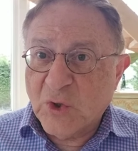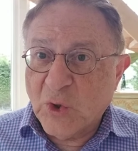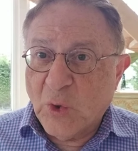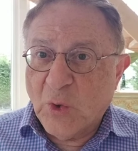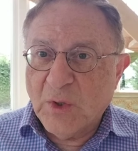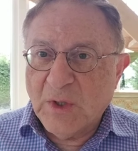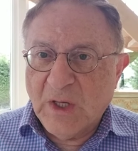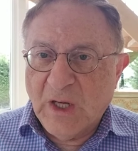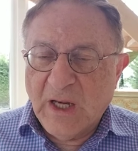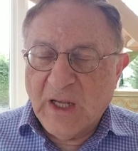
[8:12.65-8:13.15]

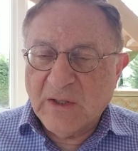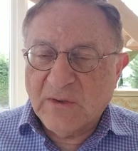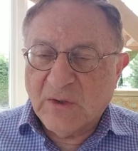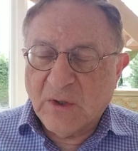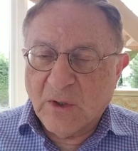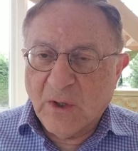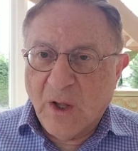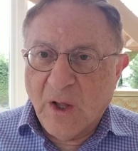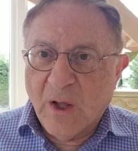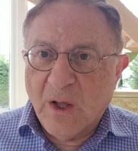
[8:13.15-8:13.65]
shown
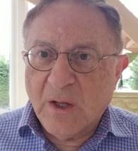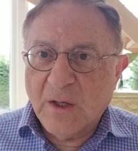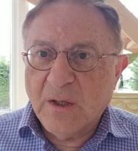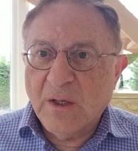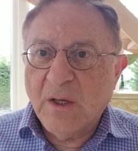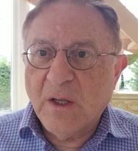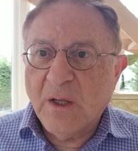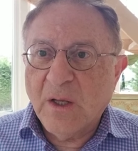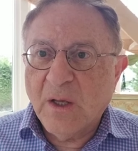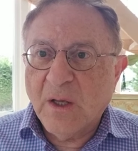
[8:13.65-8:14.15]
later
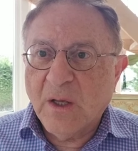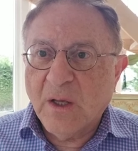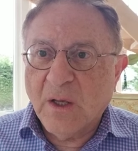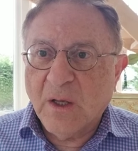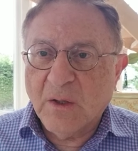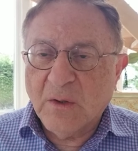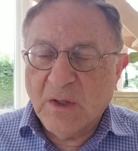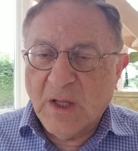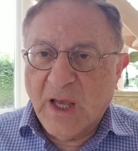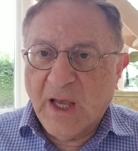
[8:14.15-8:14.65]
on,
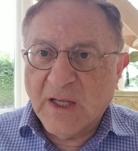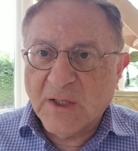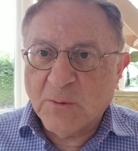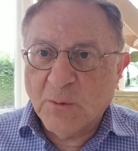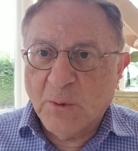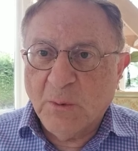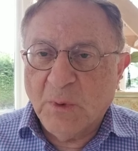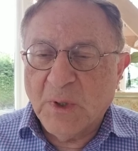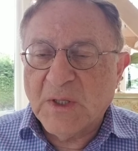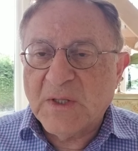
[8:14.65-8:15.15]
as
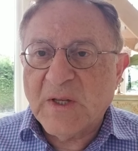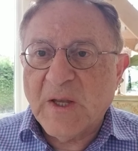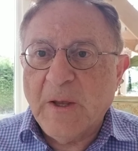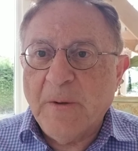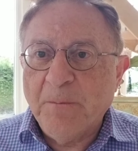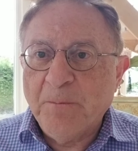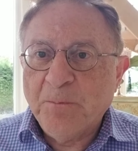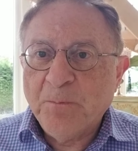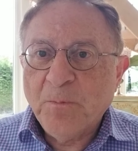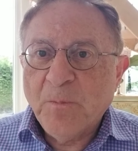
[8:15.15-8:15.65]
we will see.